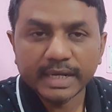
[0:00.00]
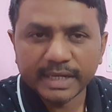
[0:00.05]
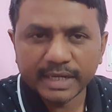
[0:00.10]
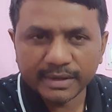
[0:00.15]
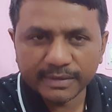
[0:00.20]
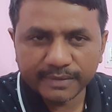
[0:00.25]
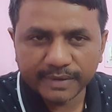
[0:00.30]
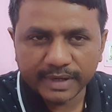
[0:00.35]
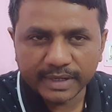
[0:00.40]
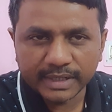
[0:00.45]

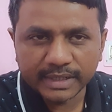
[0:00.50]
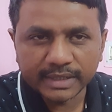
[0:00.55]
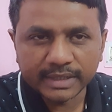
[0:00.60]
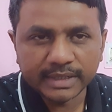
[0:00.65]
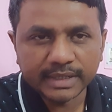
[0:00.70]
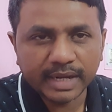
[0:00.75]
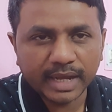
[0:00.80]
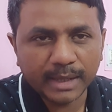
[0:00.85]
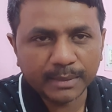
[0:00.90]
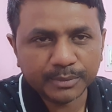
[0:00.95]

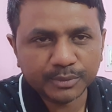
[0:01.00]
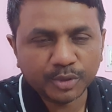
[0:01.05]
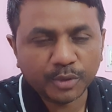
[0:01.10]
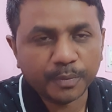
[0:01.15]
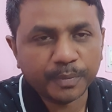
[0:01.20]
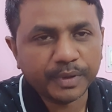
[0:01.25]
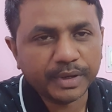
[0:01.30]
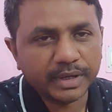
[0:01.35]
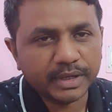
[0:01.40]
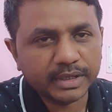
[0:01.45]
different types
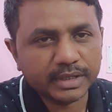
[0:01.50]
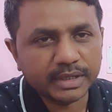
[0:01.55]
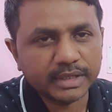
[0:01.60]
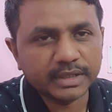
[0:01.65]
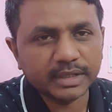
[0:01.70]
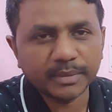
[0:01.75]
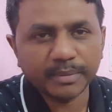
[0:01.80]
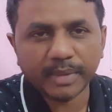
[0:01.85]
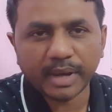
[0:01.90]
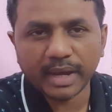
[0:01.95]
of printer
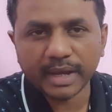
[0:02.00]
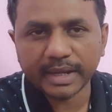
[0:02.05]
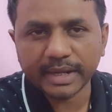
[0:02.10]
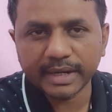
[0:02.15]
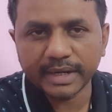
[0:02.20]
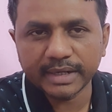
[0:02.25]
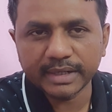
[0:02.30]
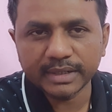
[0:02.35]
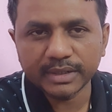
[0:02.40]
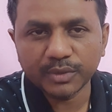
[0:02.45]
in the
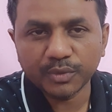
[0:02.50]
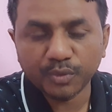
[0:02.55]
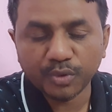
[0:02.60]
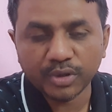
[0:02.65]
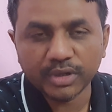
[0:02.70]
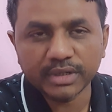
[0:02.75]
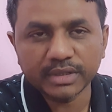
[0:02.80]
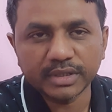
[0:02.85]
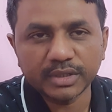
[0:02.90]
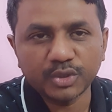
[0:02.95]
market.
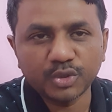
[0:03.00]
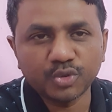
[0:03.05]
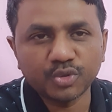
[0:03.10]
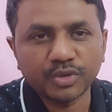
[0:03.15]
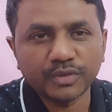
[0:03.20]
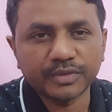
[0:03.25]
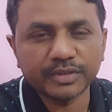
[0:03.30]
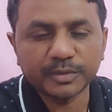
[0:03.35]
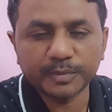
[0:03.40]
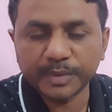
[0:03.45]
What is use
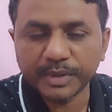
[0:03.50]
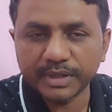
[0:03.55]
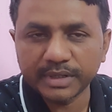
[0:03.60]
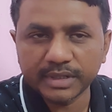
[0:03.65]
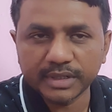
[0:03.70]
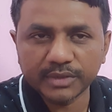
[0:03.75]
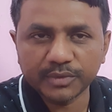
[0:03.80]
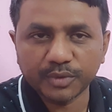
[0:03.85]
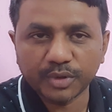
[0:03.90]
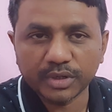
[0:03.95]
of this
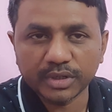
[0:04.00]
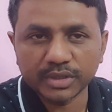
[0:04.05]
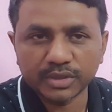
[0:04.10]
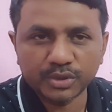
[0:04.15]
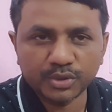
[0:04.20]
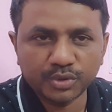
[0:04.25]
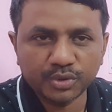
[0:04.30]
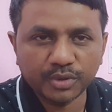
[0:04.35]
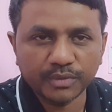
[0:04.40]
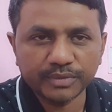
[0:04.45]
printer? What is
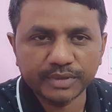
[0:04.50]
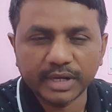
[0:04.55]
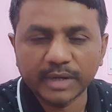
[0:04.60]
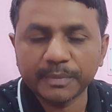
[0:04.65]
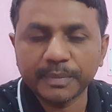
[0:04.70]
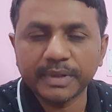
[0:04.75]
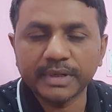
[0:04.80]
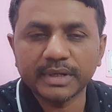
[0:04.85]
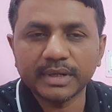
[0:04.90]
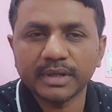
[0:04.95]
use of
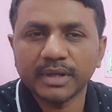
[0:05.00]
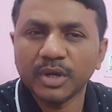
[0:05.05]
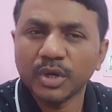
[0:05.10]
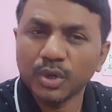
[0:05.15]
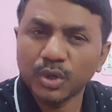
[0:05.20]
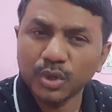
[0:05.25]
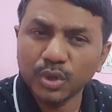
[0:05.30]
that printer?